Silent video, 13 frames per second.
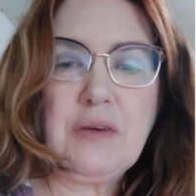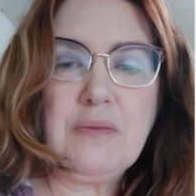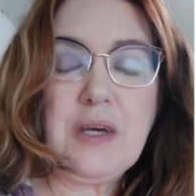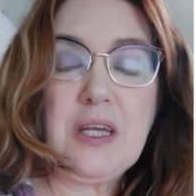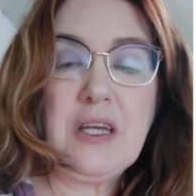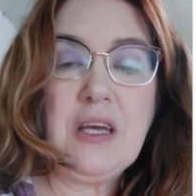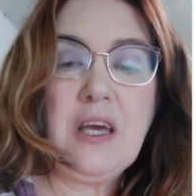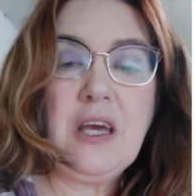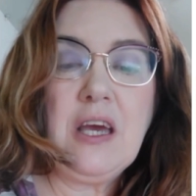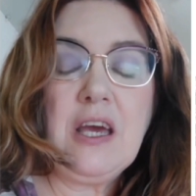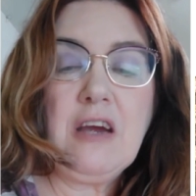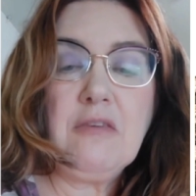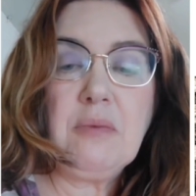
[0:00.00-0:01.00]
Everybody
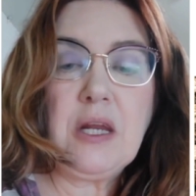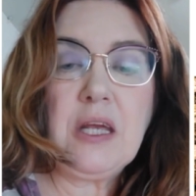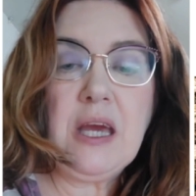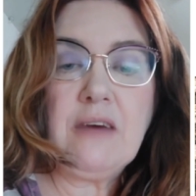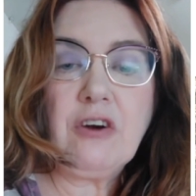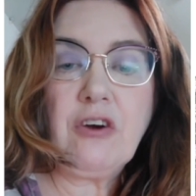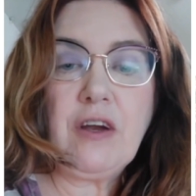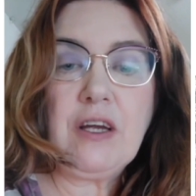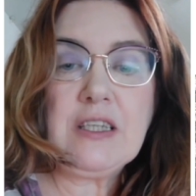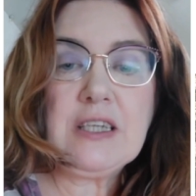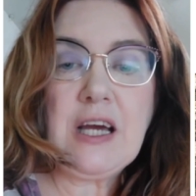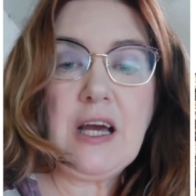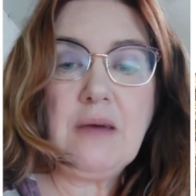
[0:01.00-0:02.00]
have a great time at
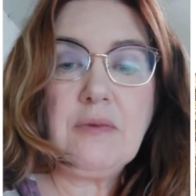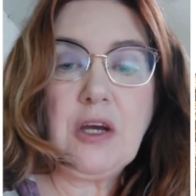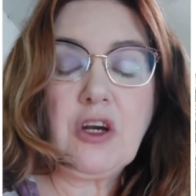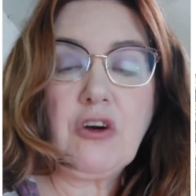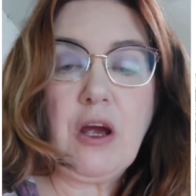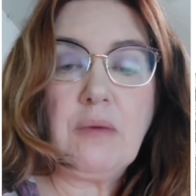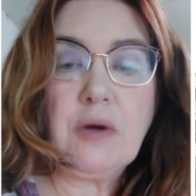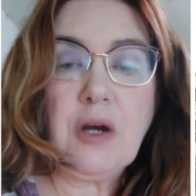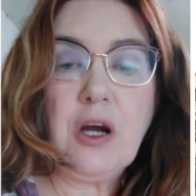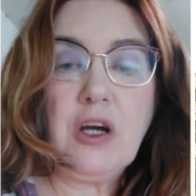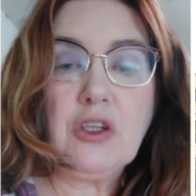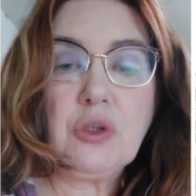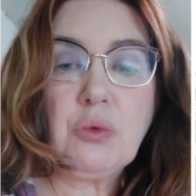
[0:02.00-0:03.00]
CrabCon
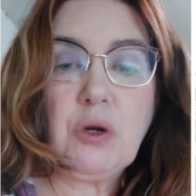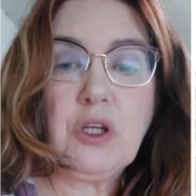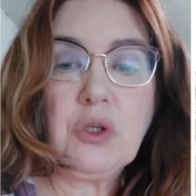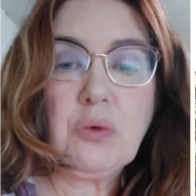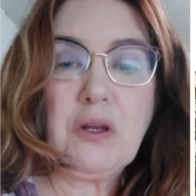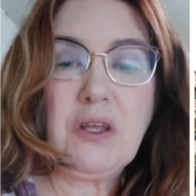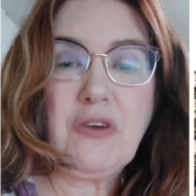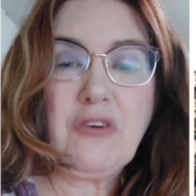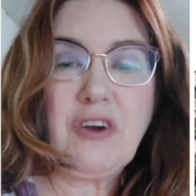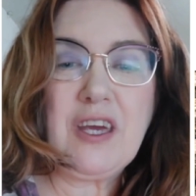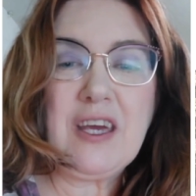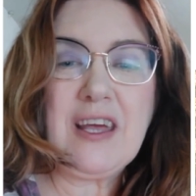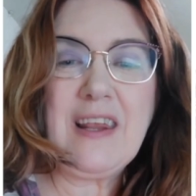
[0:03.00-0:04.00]
2023, and
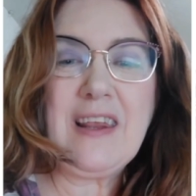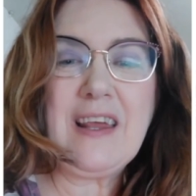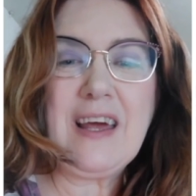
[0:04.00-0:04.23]
thank you.